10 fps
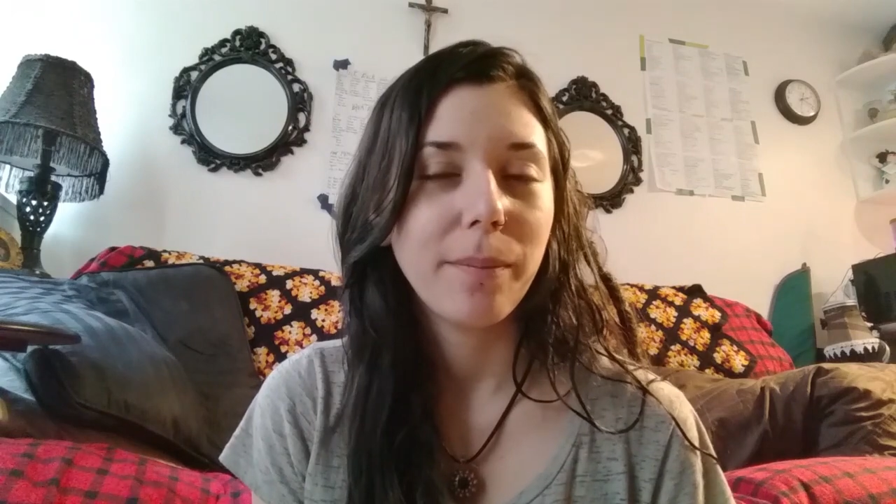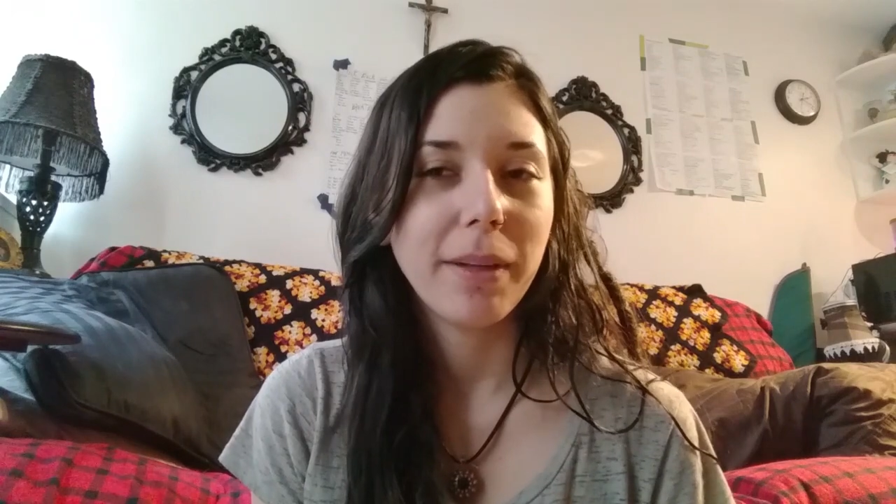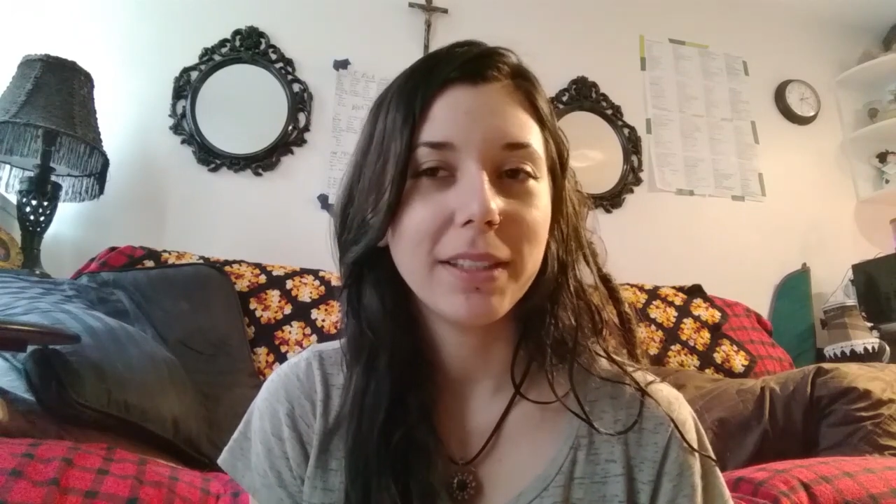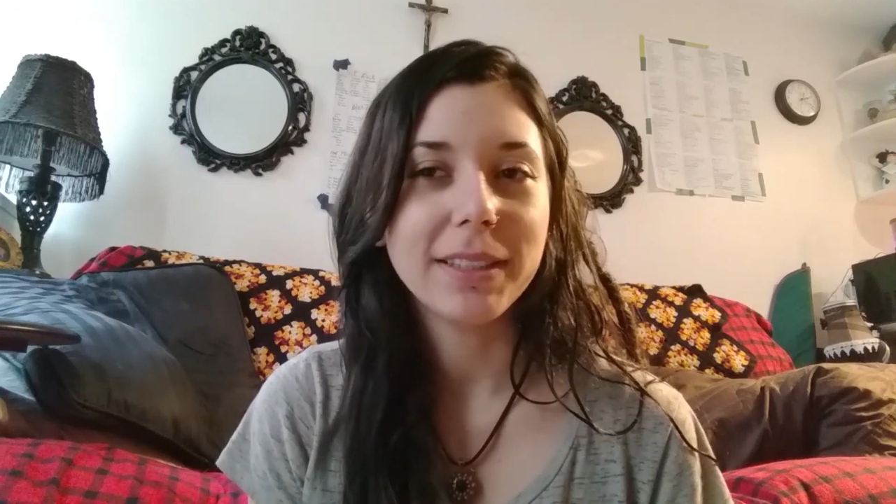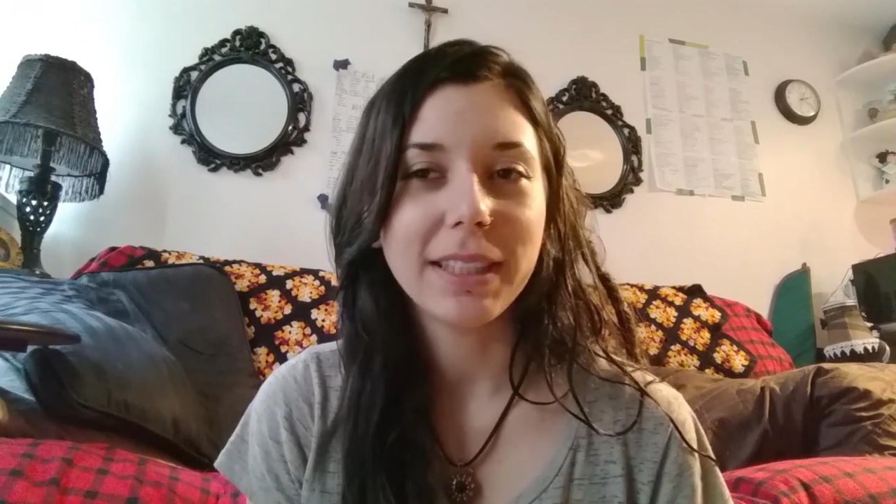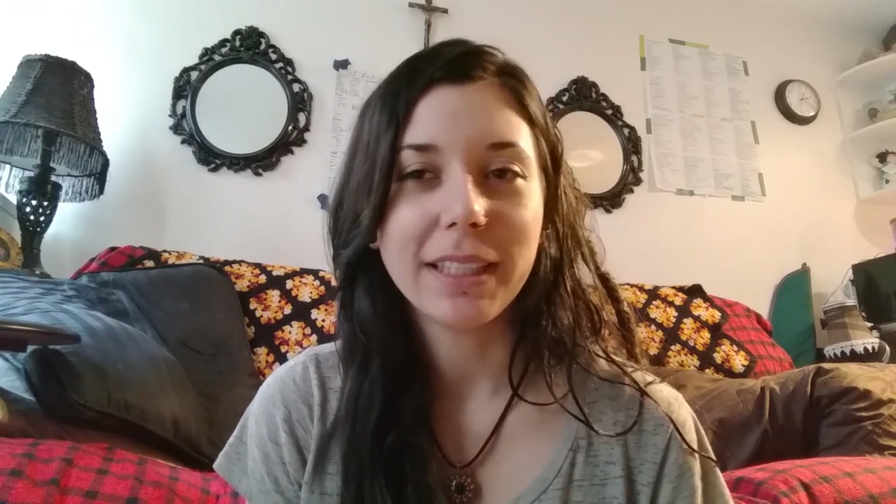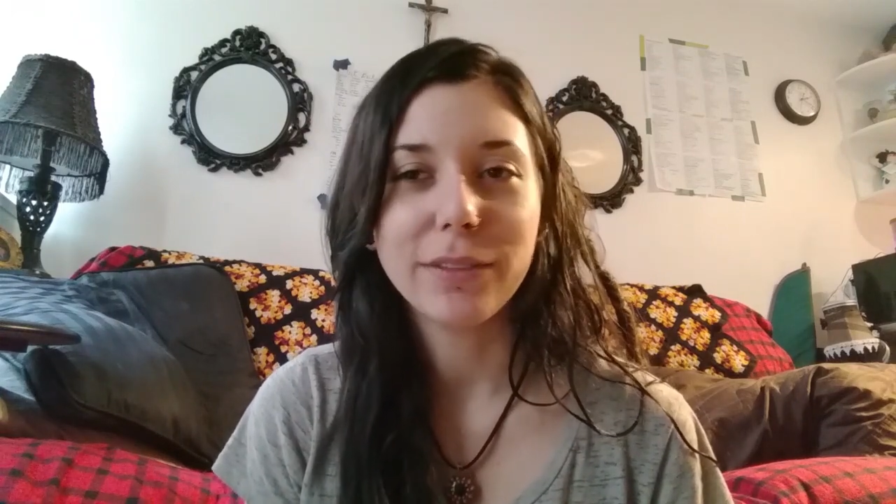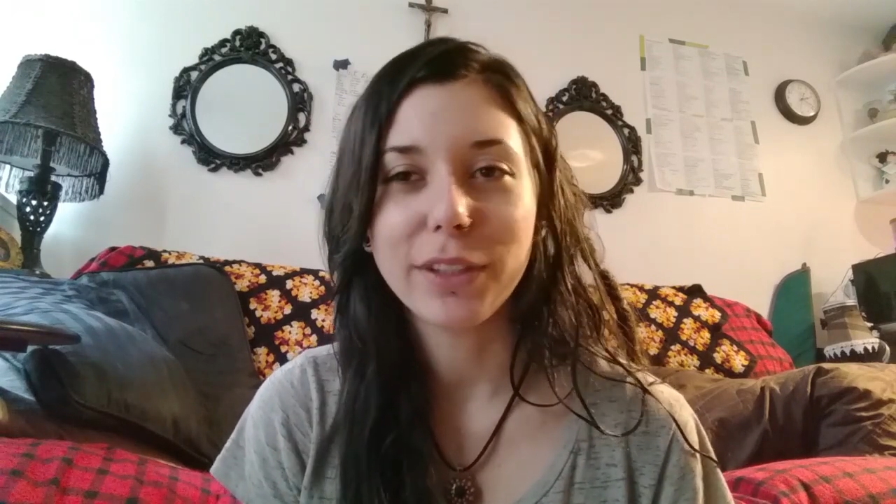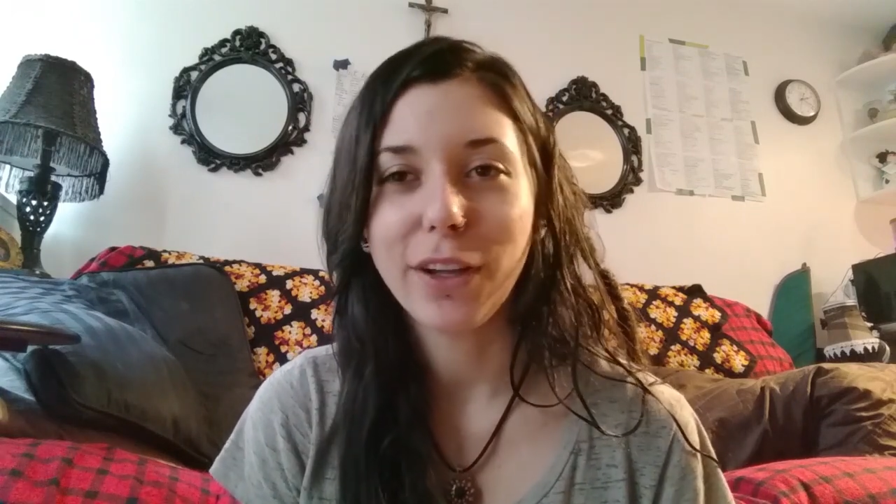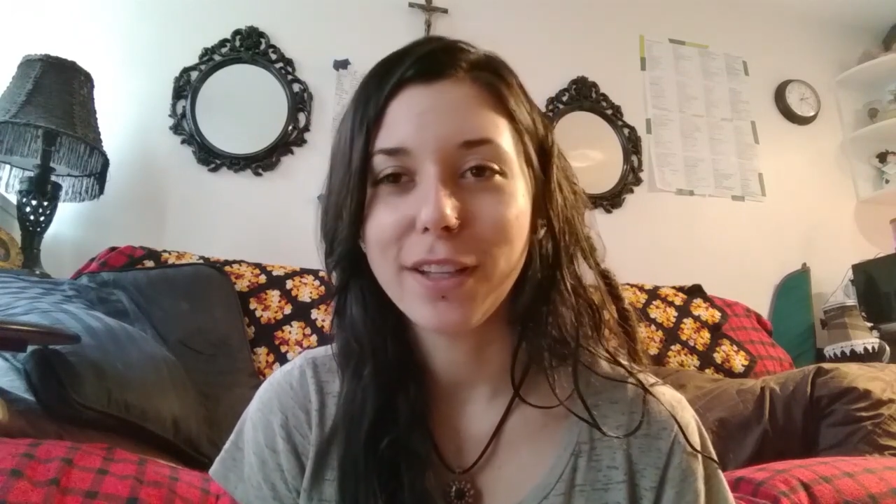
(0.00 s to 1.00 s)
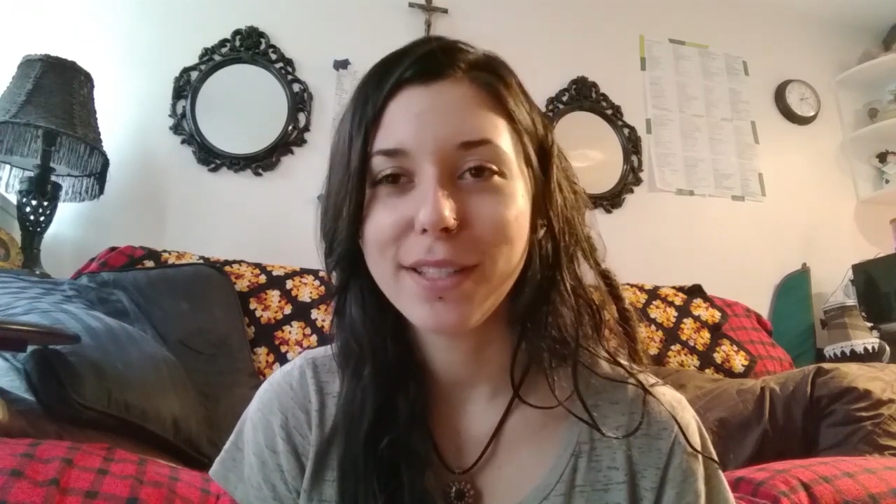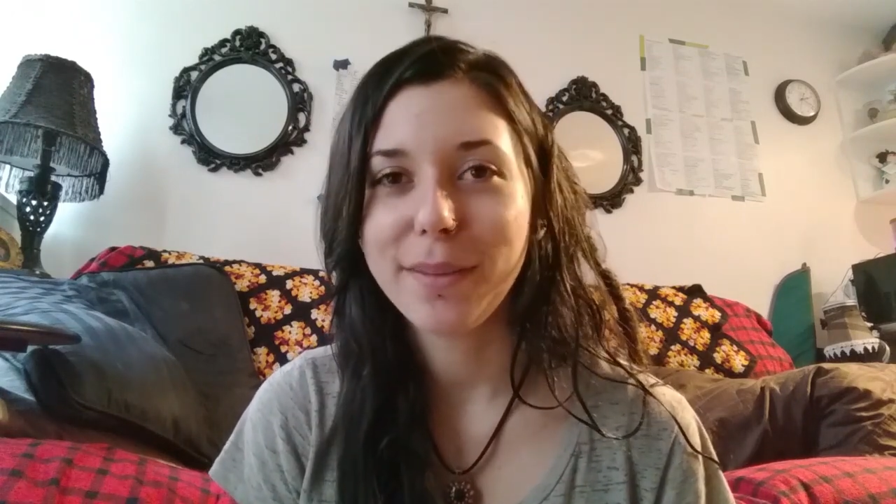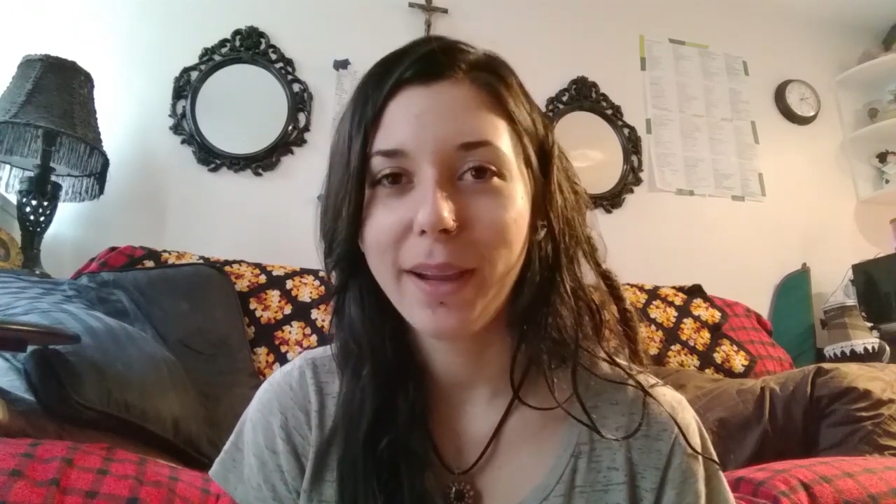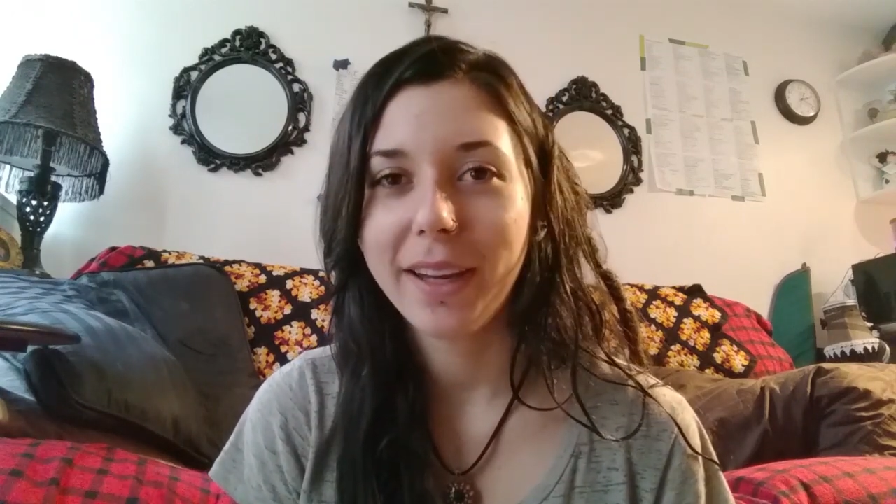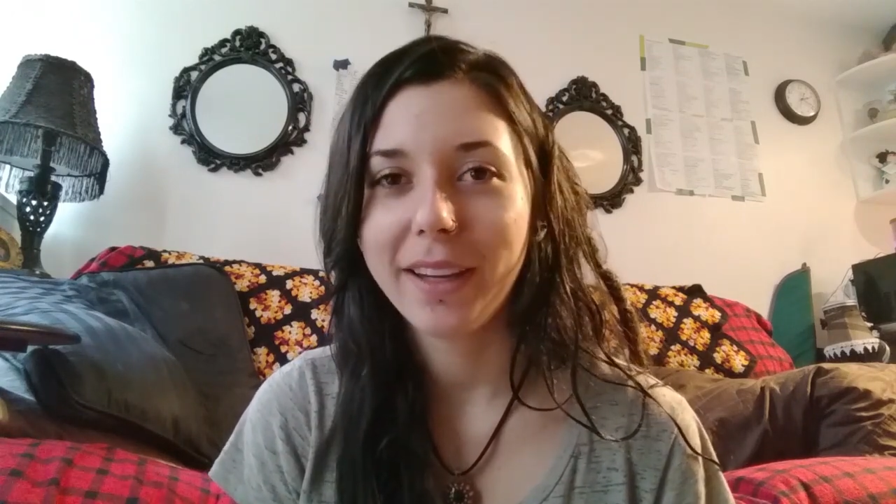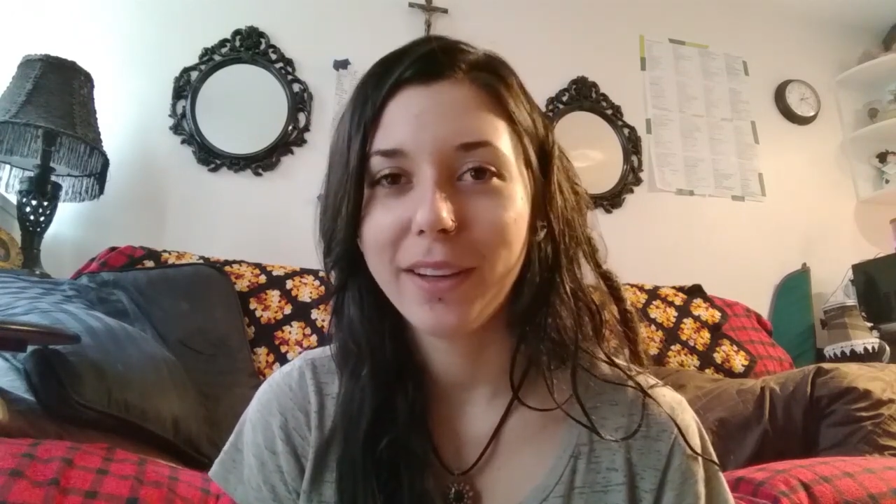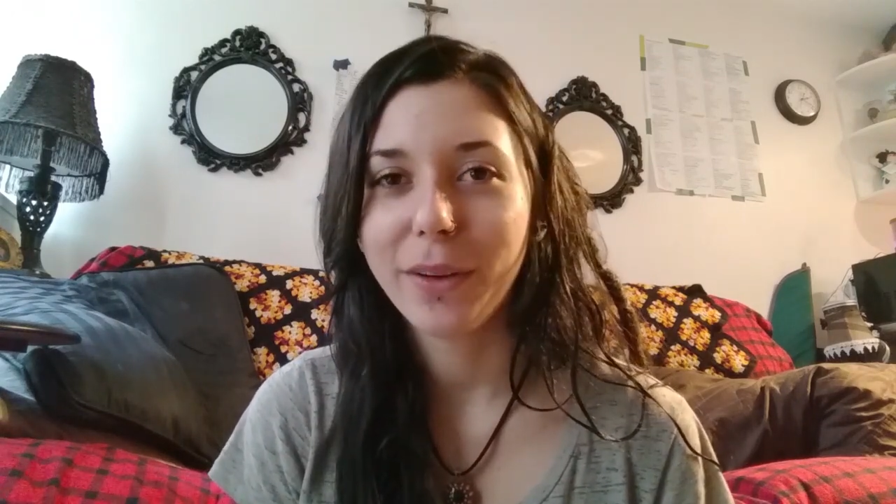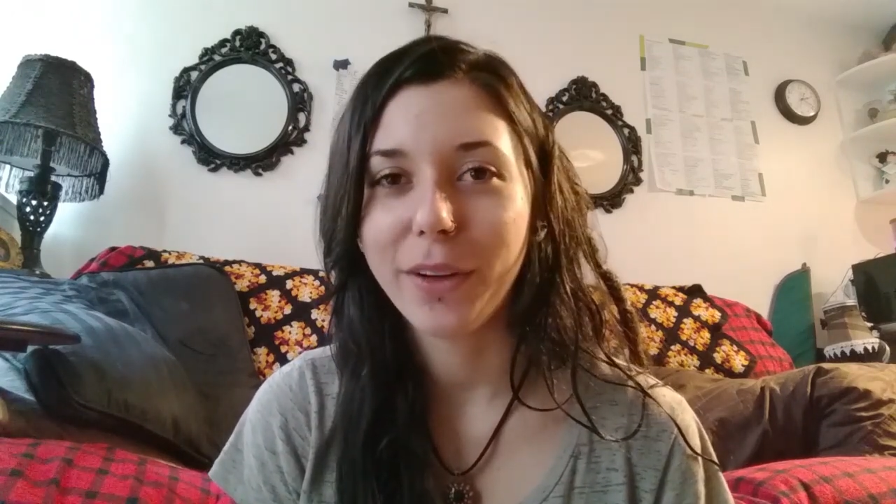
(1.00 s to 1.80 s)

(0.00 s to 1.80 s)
Because like if you're constipated